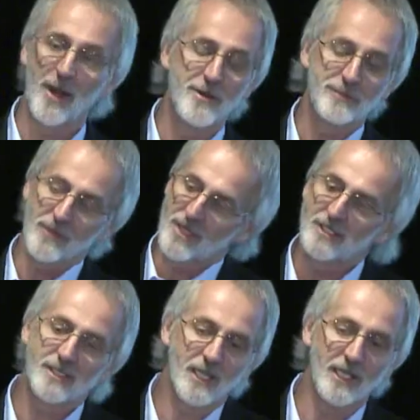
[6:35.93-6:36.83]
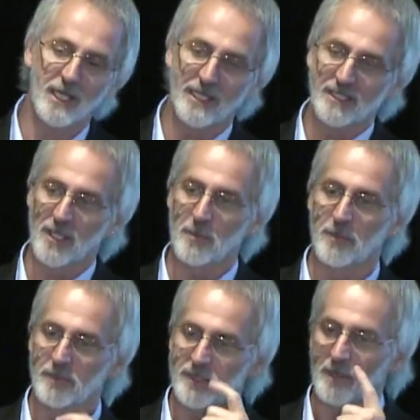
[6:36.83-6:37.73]
But there's clearly
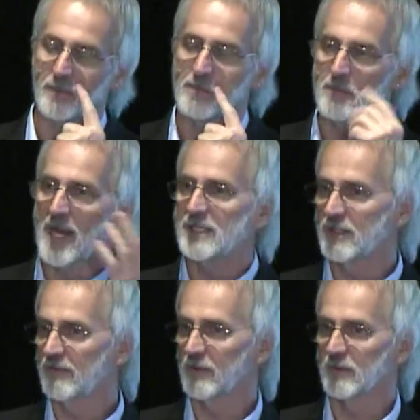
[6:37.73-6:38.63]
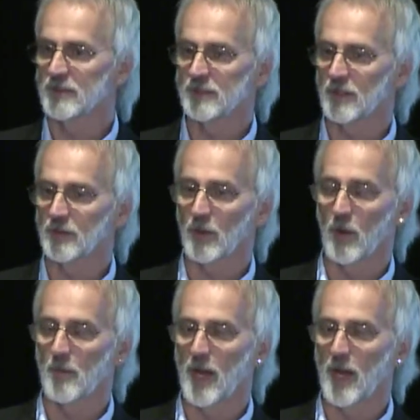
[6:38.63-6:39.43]
some major influences on the gold